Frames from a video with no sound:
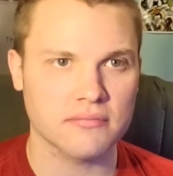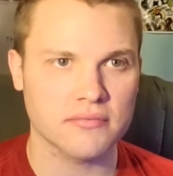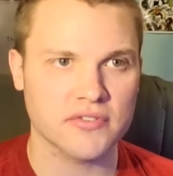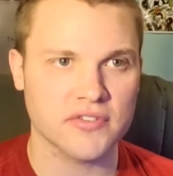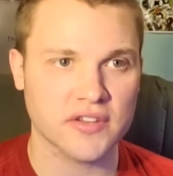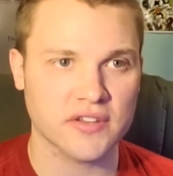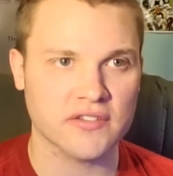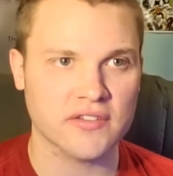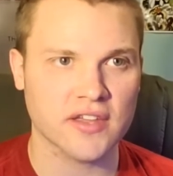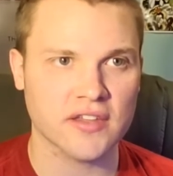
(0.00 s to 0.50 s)

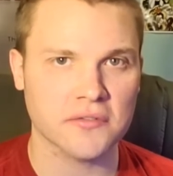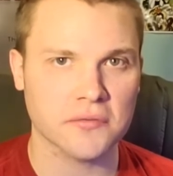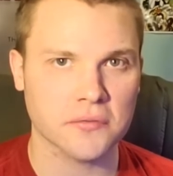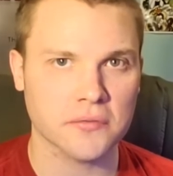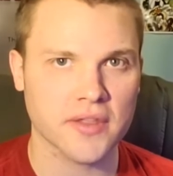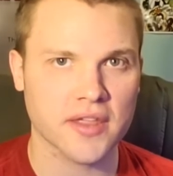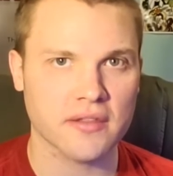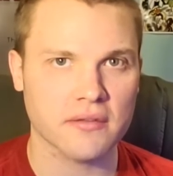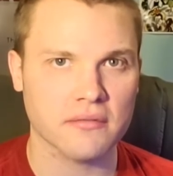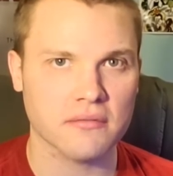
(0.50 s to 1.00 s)

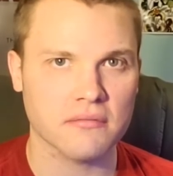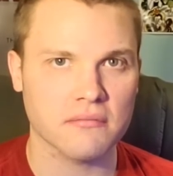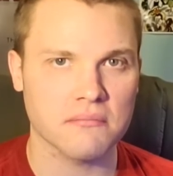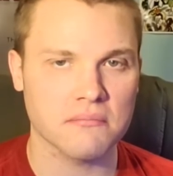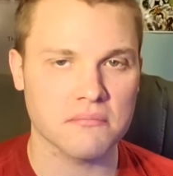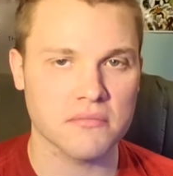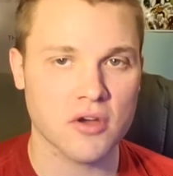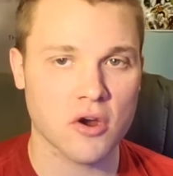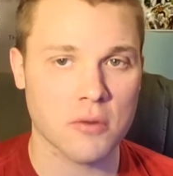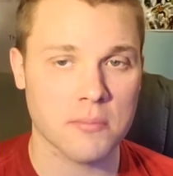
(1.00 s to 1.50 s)
successful that
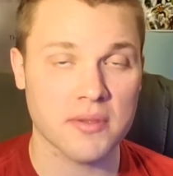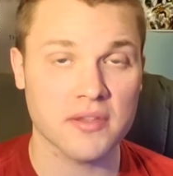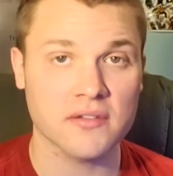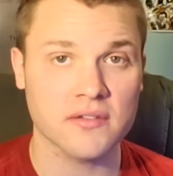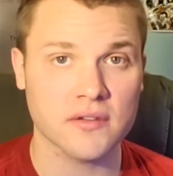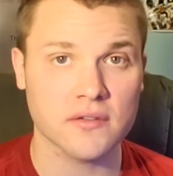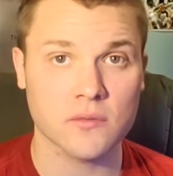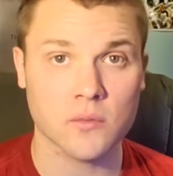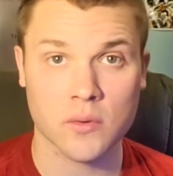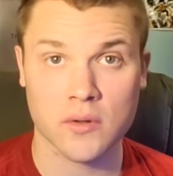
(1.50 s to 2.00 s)
our
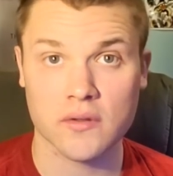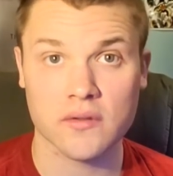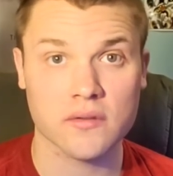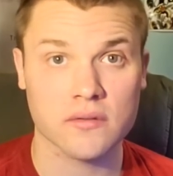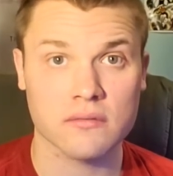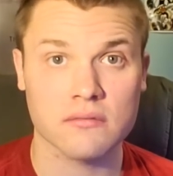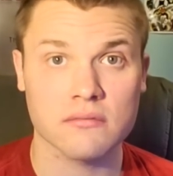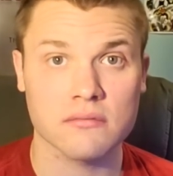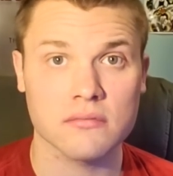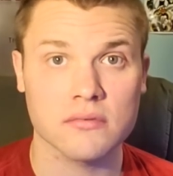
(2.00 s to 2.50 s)
business was.